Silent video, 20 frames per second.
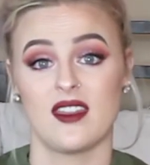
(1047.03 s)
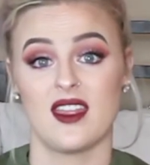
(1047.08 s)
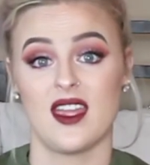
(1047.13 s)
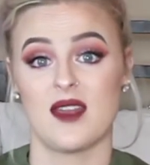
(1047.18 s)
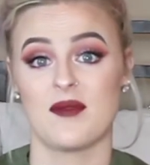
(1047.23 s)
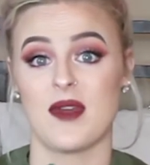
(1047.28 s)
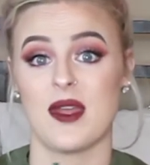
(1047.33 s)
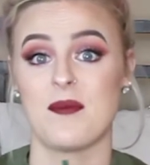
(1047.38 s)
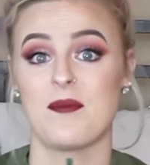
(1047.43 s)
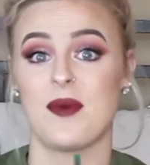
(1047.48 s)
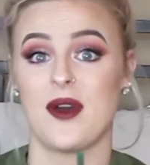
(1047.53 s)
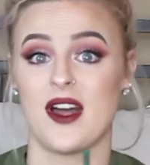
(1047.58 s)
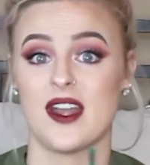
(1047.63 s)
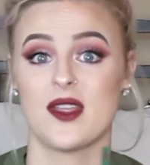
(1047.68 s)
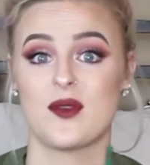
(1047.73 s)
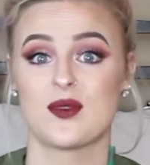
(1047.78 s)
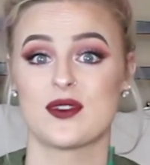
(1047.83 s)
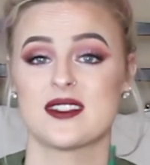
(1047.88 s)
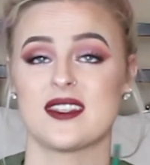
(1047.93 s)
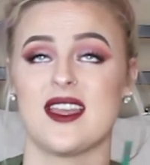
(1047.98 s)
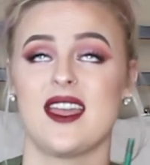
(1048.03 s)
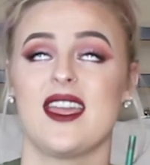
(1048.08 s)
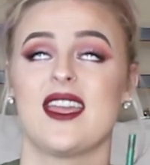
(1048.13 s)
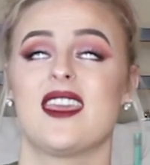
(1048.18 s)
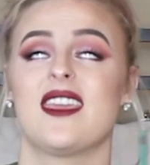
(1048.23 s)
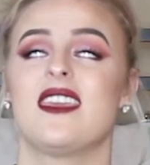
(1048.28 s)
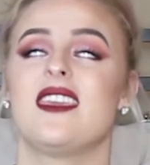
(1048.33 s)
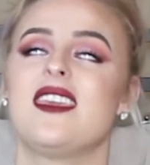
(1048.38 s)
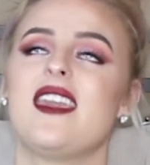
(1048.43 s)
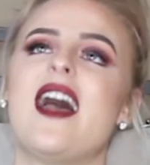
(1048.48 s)
And my body was
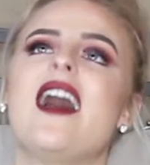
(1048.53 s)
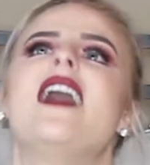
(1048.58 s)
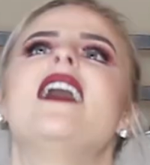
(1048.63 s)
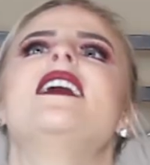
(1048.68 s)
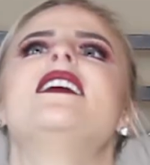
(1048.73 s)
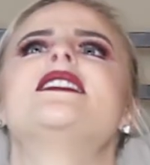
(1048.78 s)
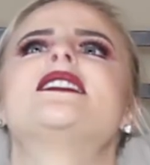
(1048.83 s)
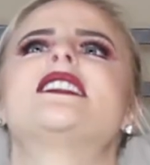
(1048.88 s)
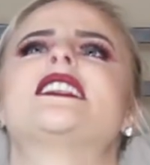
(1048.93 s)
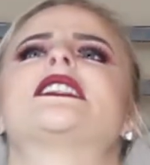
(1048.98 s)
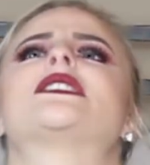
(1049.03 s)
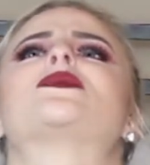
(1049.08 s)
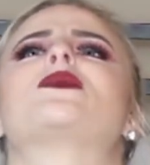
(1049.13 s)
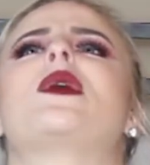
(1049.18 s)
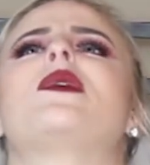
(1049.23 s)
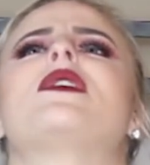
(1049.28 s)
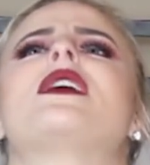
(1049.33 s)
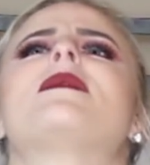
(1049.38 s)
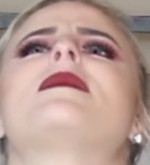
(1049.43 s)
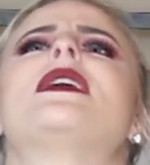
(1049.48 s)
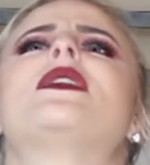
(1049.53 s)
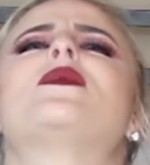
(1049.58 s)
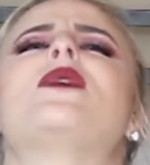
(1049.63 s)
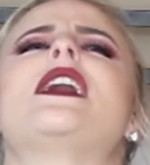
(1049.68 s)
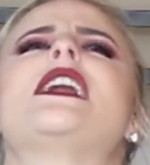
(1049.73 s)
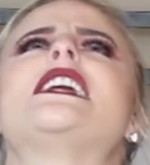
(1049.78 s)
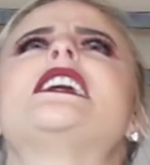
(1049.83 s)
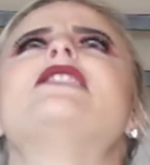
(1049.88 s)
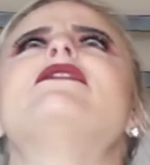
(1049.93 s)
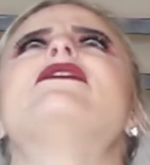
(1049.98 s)
like, yes, this is what we've been
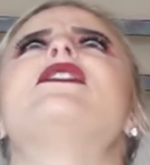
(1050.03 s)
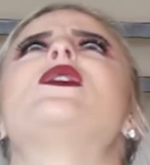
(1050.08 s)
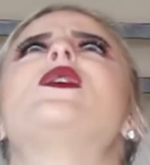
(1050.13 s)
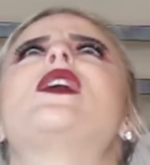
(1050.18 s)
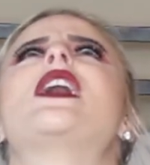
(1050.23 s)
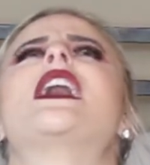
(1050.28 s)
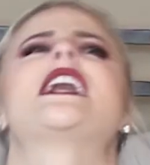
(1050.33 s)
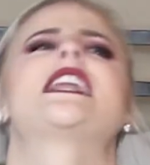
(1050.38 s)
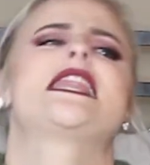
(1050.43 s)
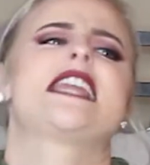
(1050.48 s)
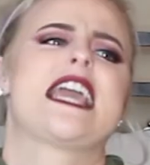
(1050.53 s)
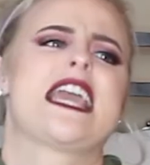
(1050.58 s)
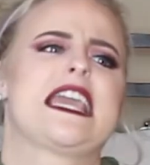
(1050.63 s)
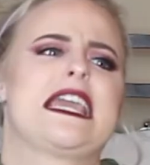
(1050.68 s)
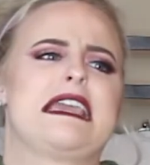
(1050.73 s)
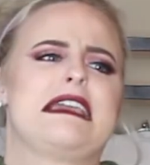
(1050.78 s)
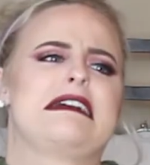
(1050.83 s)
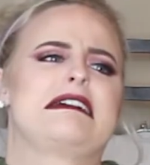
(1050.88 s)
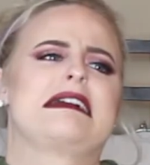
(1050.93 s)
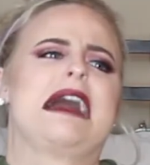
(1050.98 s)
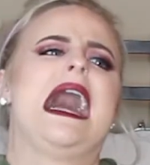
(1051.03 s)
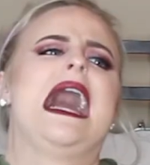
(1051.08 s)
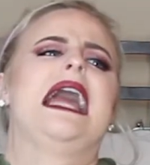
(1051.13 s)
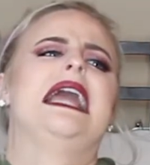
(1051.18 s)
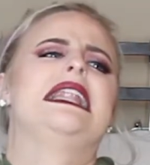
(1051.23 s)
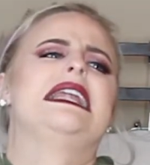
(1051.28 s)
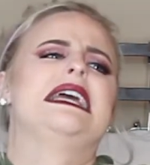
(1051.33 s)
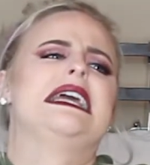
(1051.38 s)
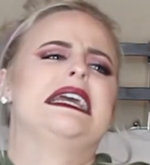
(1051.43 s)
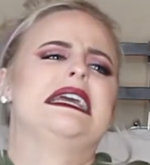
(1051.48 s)
waiting for. Thank you,
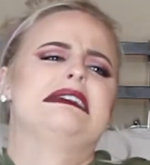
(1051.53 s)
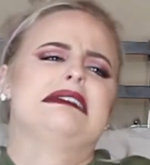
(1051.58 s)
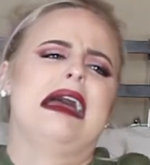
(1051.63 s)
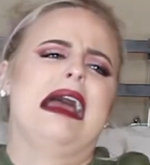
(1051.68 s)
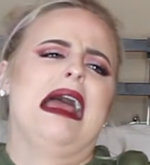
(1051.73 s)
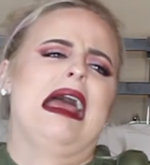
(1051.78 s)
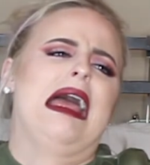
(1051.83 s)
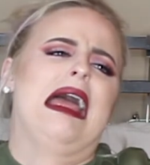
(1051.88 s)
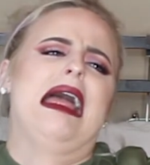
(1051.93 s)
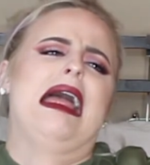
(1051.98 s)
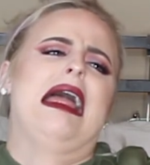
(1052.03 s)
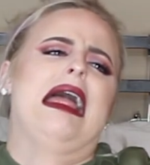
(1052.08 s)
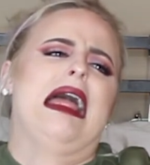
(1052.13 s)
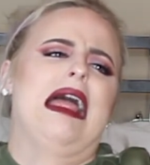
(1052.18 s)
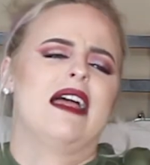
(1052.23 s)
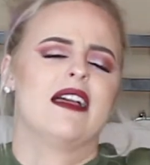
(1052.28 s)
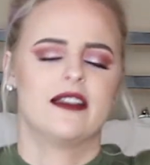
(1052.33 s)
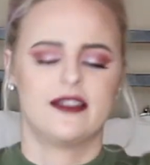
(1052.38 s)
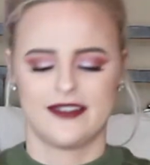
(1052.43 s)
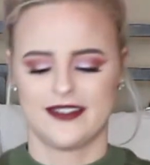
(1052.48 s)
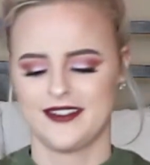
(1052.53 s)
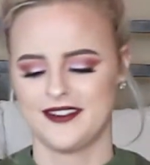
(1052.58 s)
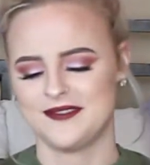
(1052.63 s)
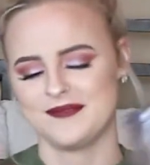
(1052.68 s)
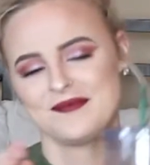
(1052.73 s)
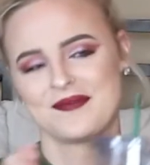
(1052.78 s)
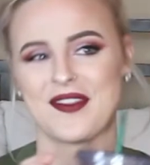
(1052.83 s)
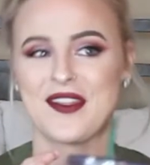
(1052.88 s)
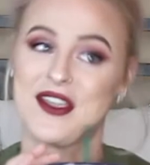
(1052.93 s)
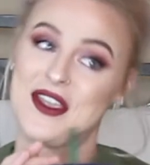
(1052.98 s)
Kylie.
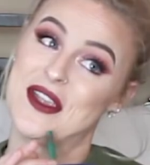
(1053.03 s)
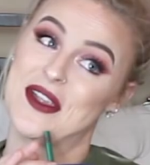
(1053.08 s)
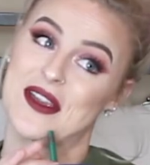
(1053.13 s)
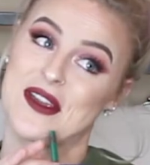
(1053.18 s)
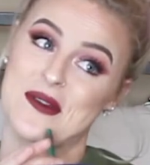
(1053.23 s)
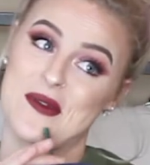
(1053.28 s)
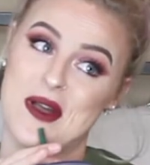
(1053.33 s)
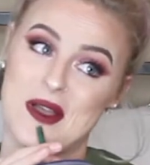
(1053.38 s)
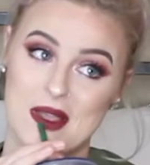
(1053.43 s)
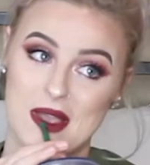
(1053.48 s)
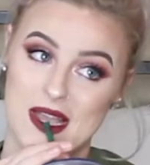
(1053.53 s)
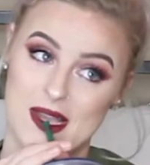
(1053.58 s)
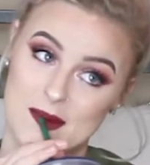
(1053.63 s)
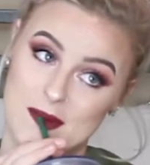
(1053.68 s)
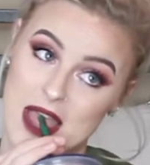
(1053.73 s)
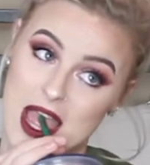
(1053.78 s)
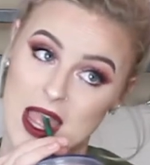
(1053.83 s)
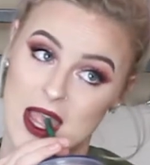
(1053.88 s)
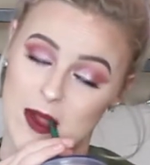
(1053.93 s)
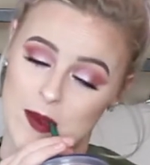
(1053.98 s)
You're welcome.